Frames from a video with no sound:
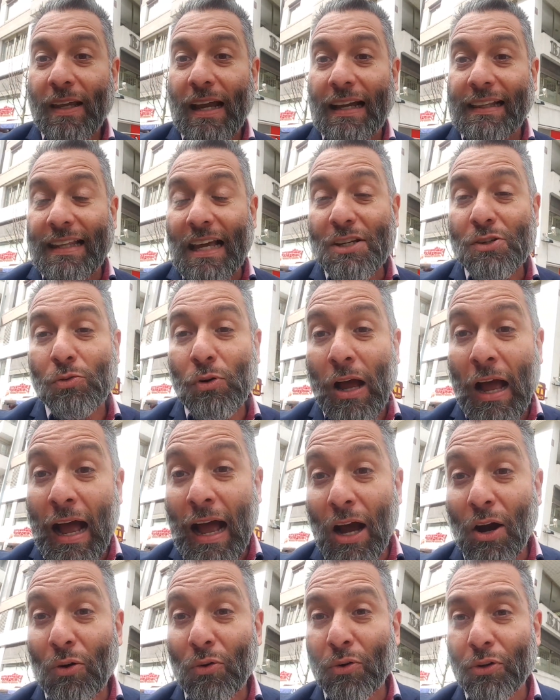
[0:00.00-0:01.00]
and that's
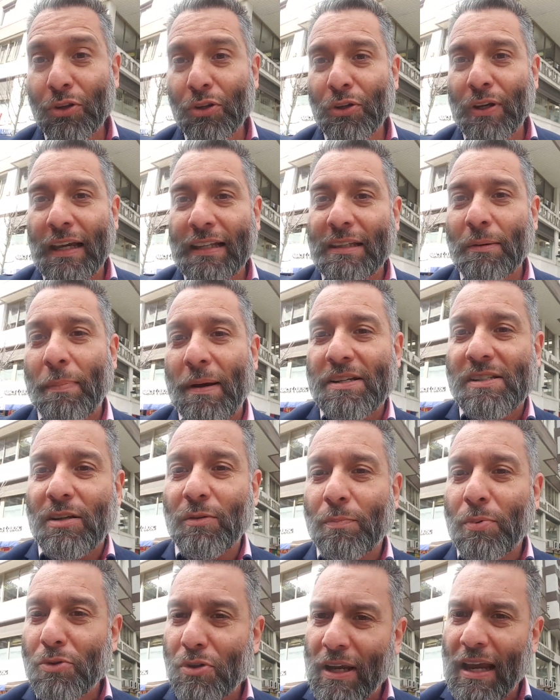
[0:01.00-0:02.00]
how you get the best
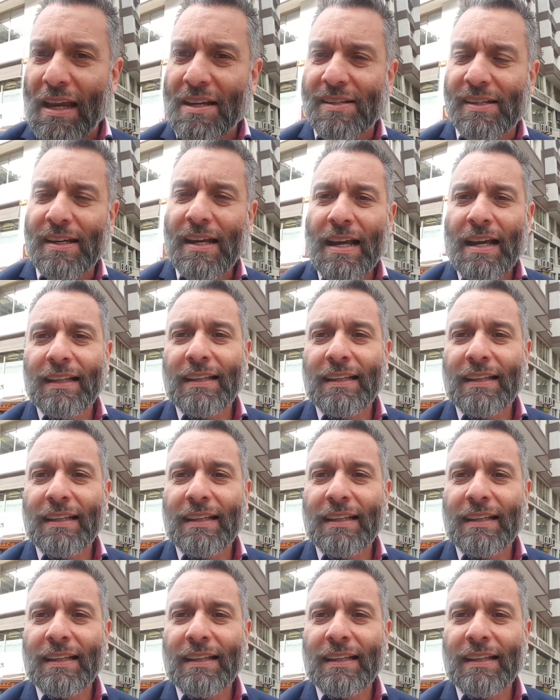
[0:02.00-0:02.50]
of Busquets,